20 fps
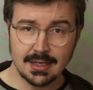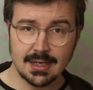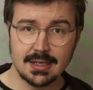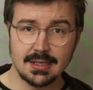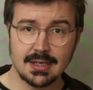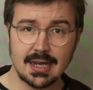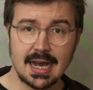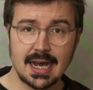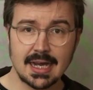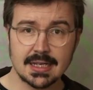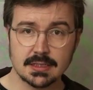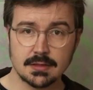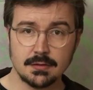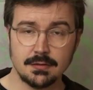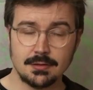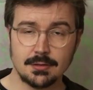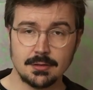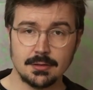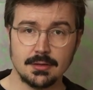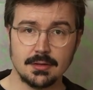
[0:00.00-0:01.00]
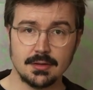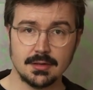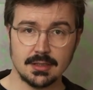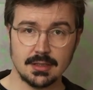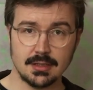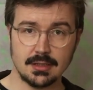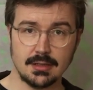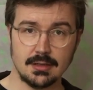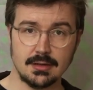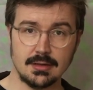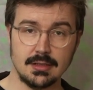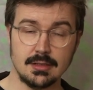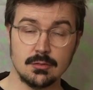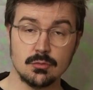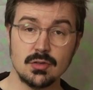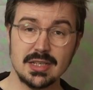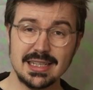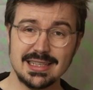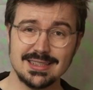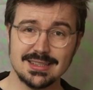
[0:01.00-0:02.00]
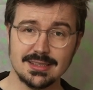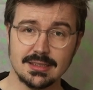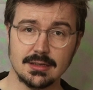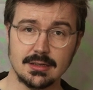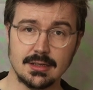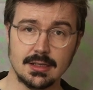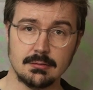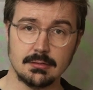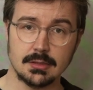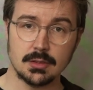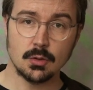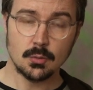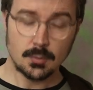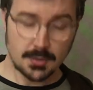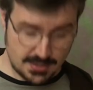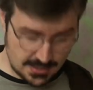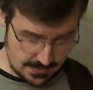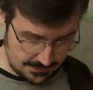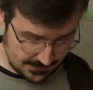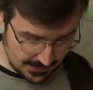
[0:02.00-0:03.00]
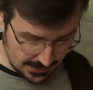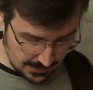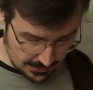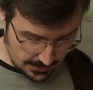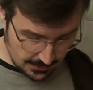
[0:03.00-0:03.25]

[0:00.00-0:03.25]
and ask for the reeds that would go with it.